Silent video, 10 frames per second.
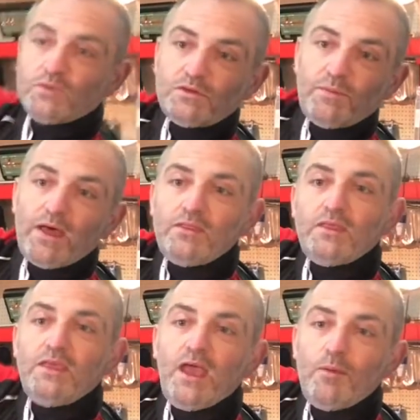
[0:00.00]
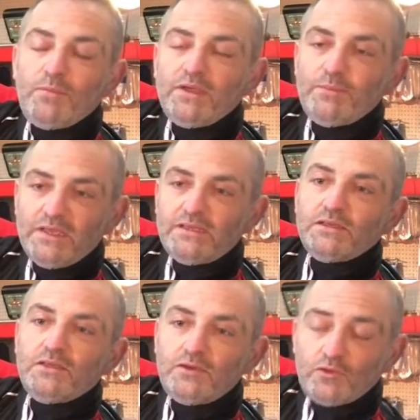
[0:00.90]
about the
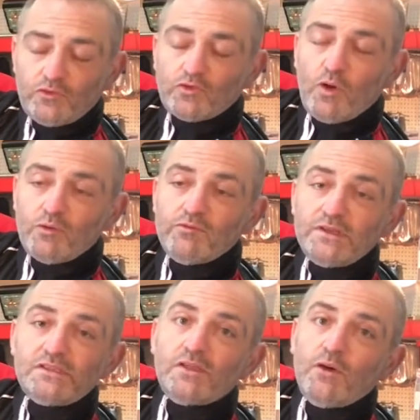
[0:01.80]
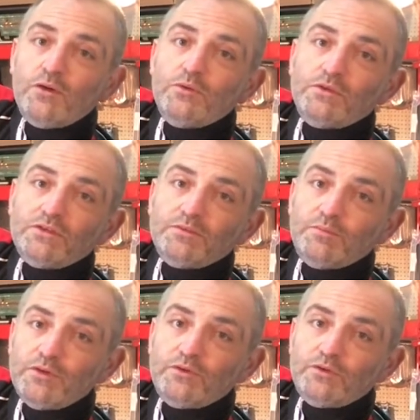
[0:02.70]
MPPT controller inside, which is
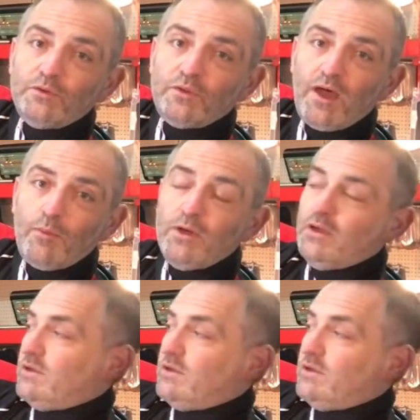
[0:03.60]
a Bluetooth app,